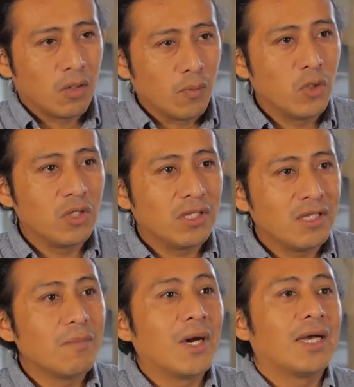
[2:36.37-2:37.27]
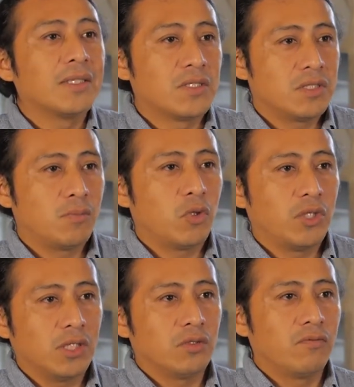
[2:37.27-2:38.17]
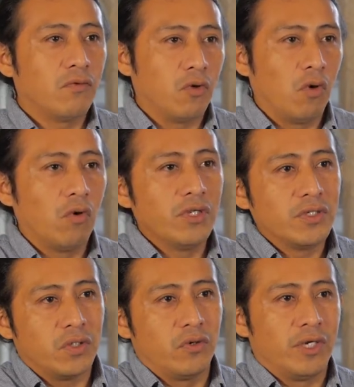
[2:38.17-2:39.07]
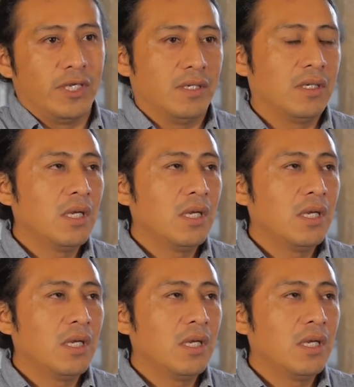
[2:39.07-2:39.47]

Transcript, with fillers: community demands, protection for all this area.